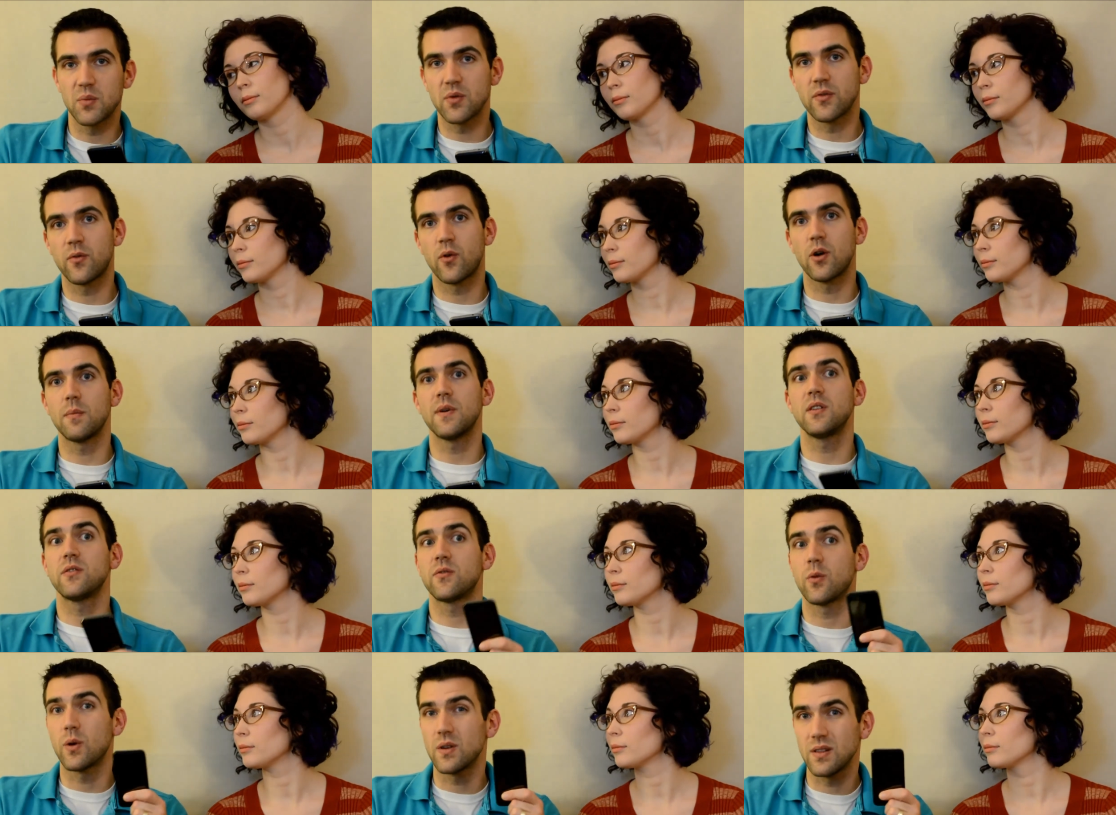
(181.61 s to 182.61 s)
Speaker 1: performance
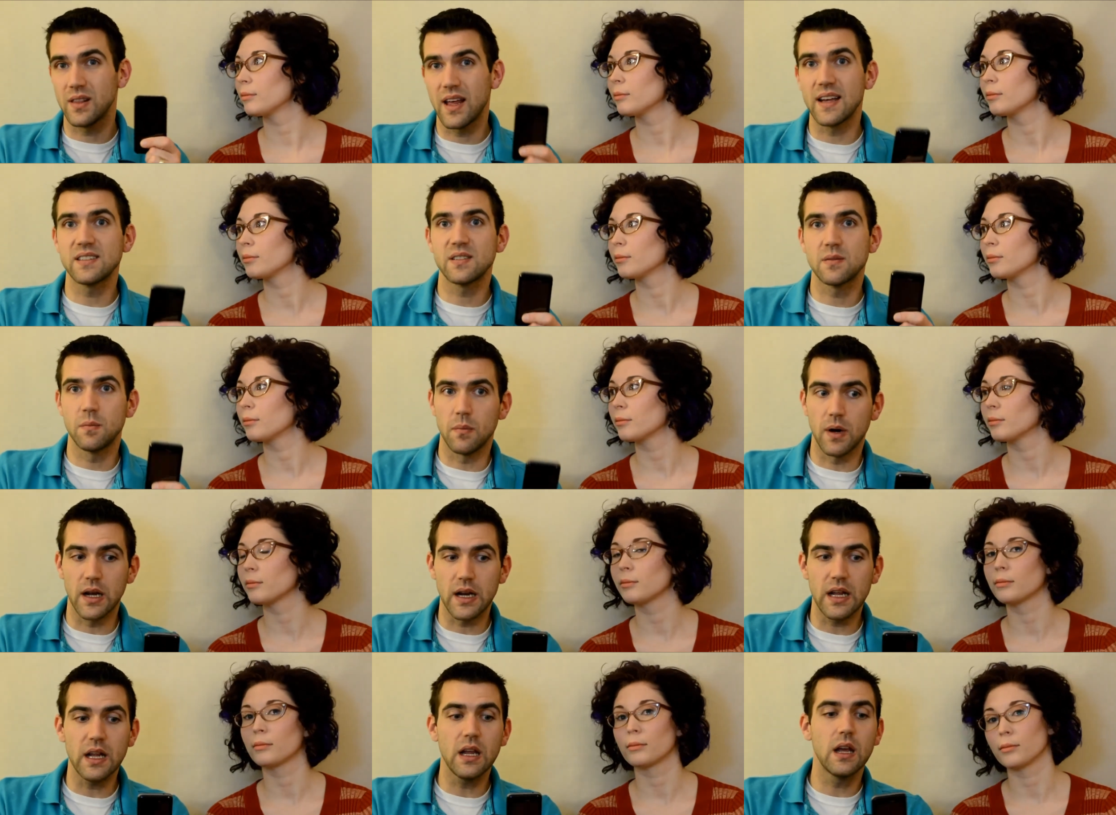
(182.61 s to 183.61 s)
for less money.
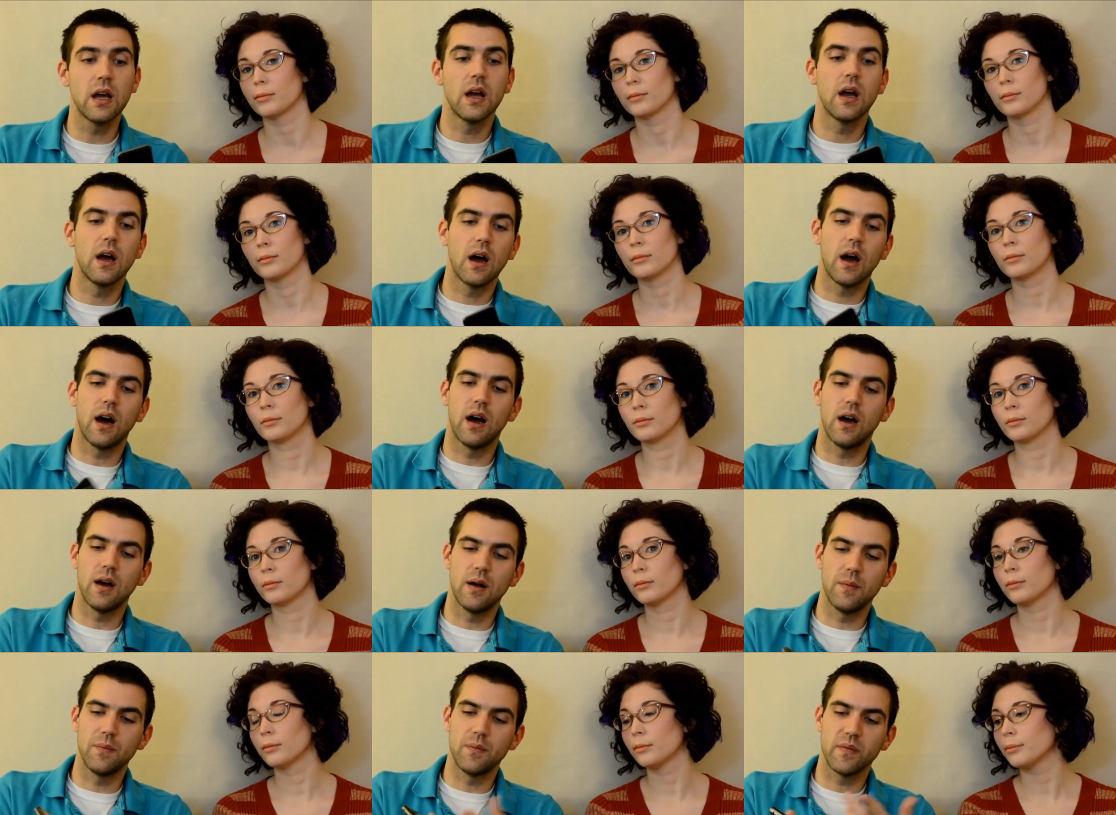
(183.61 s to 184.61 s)

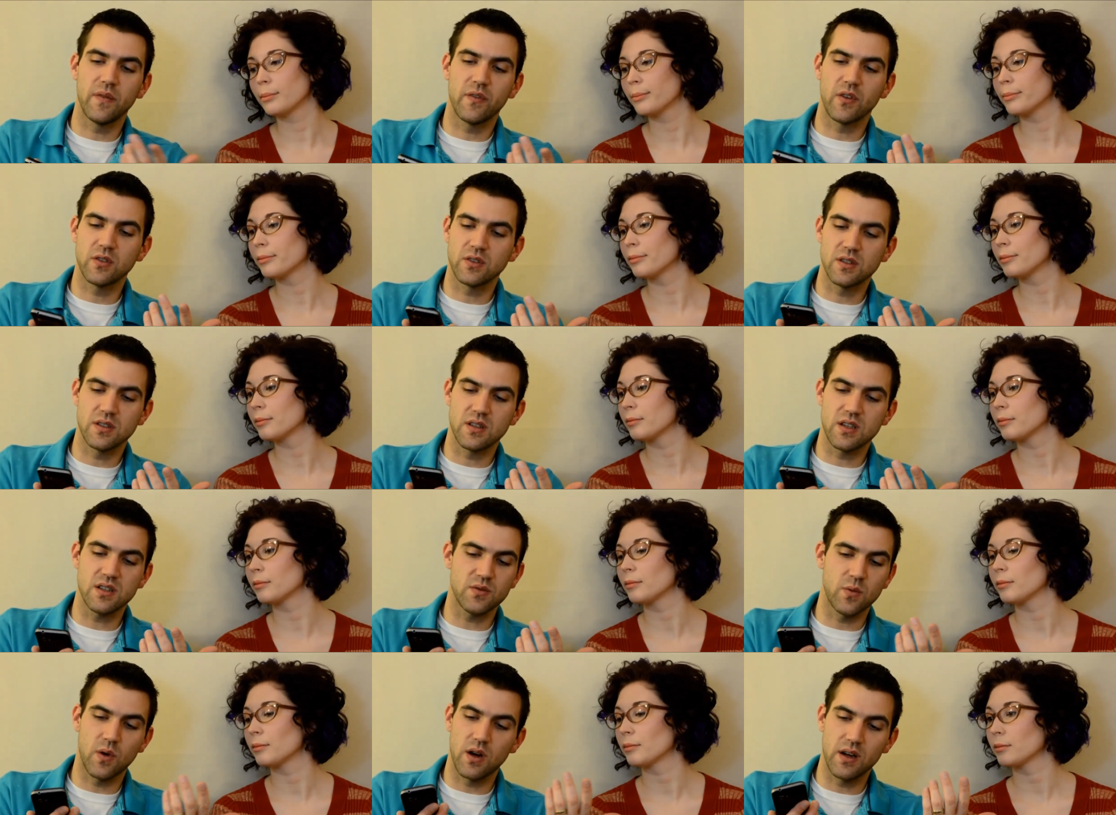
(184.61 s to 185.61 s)
Um, versus this
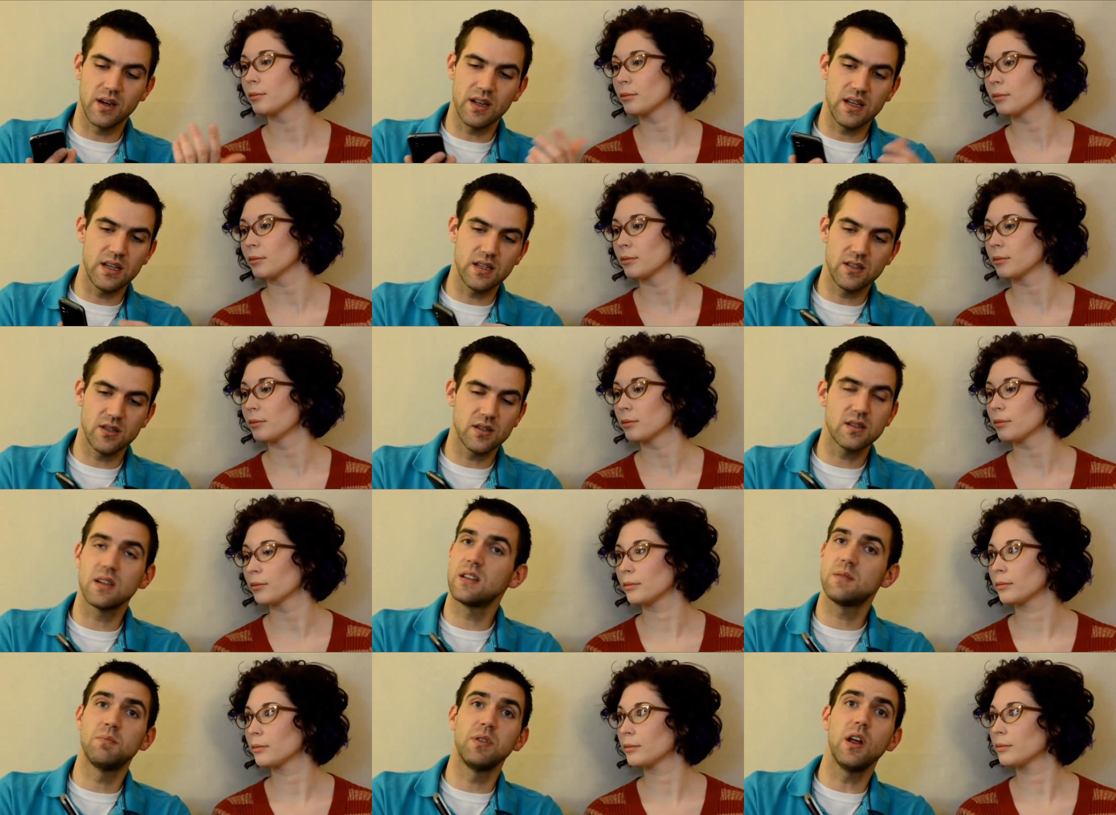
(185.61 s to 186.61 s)
one, it's just, it's
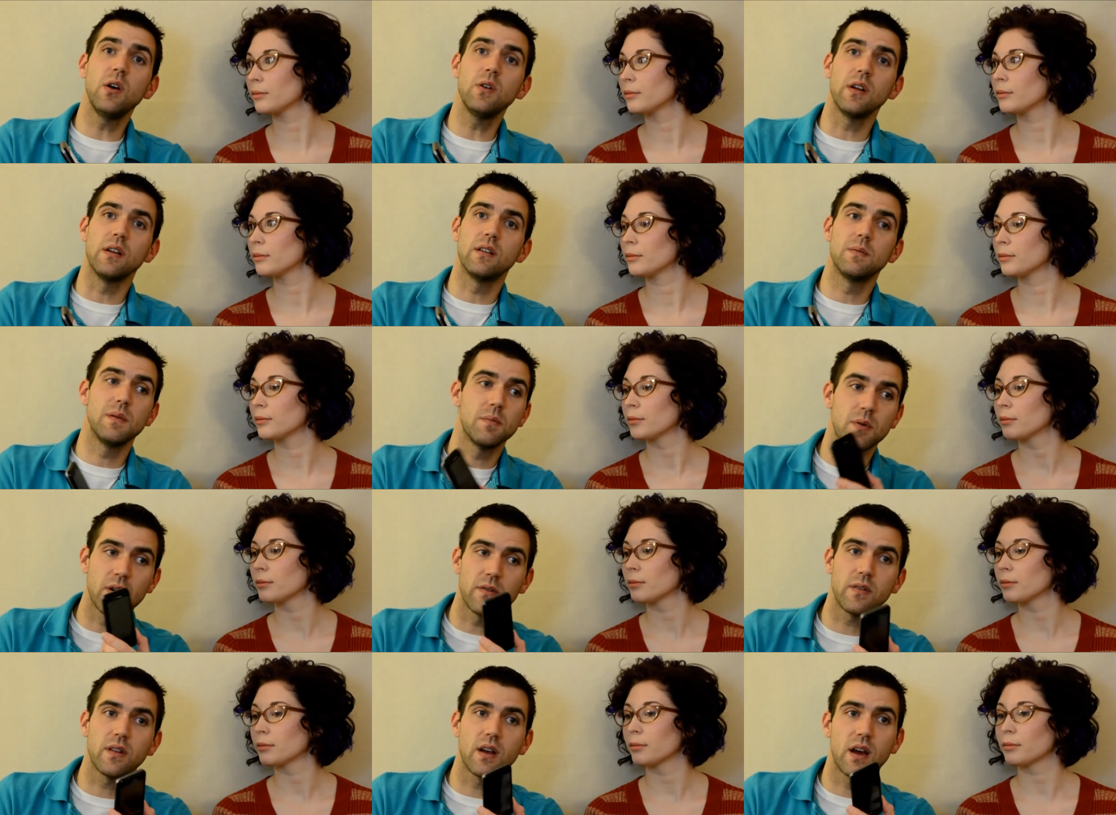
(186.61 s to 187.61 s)
bloated. To be
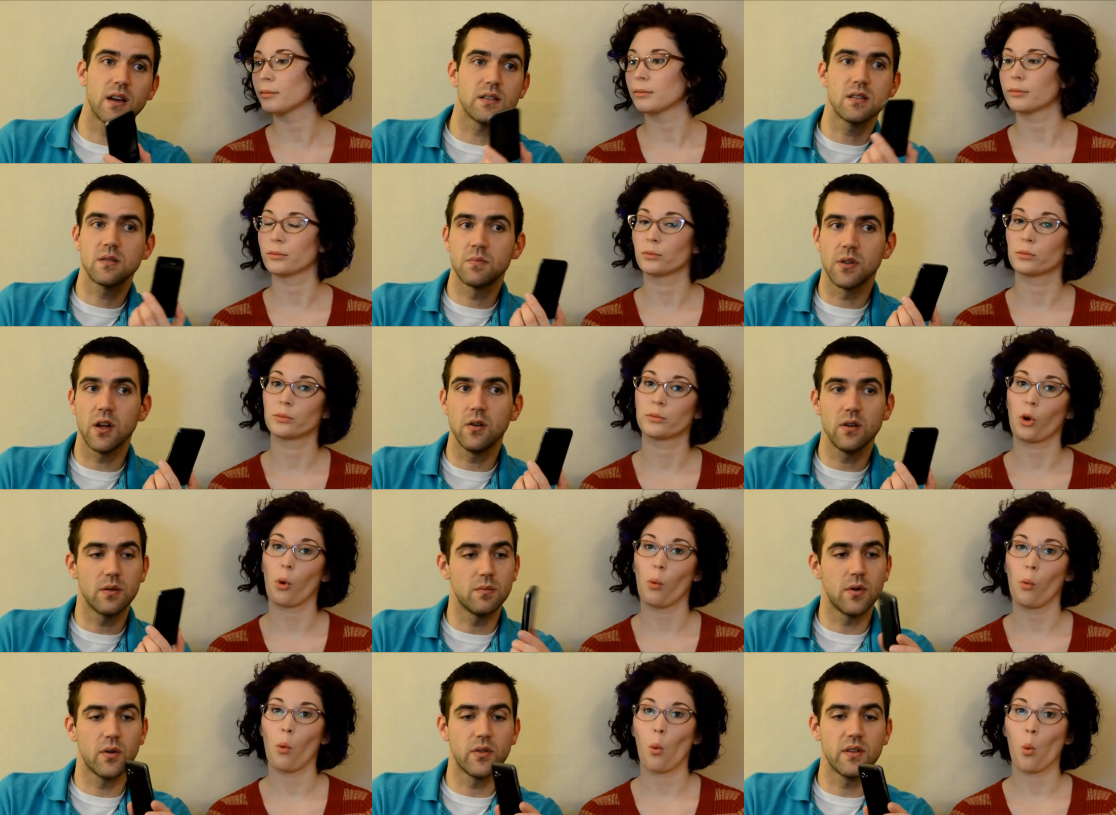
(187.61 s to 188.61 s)
perfectly honest, it's bloated
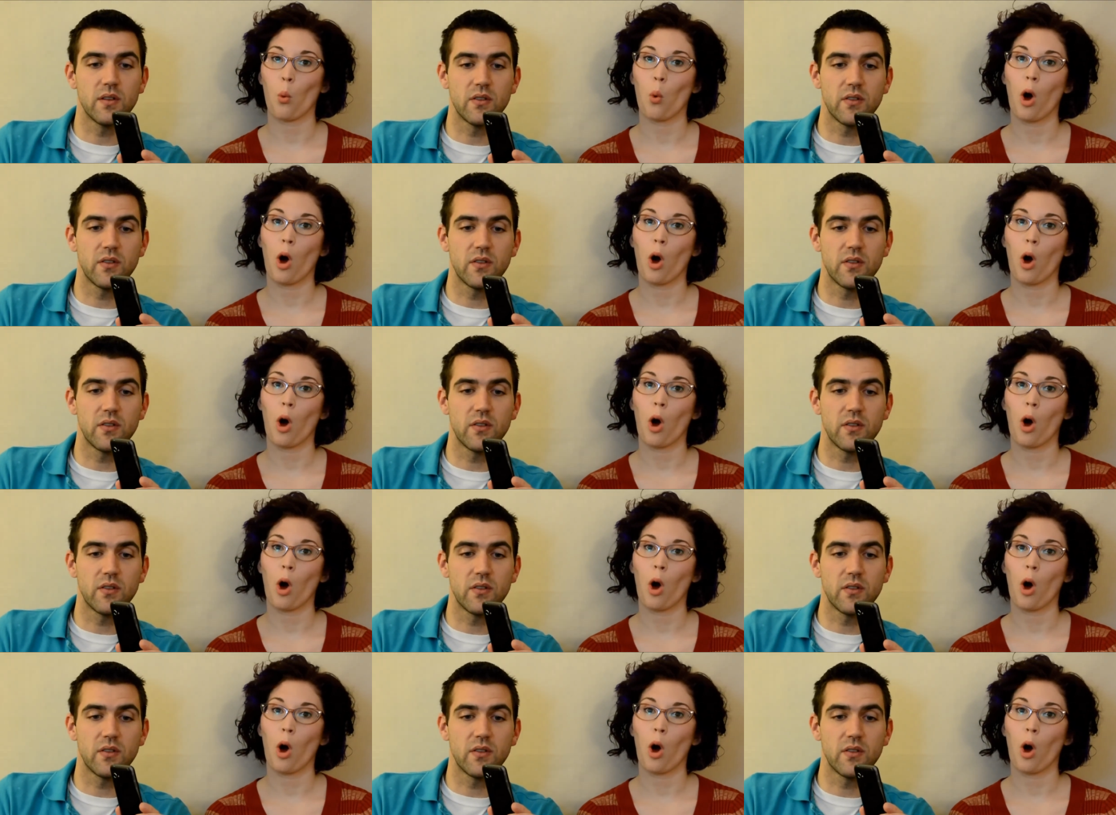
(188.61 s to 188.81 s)
both in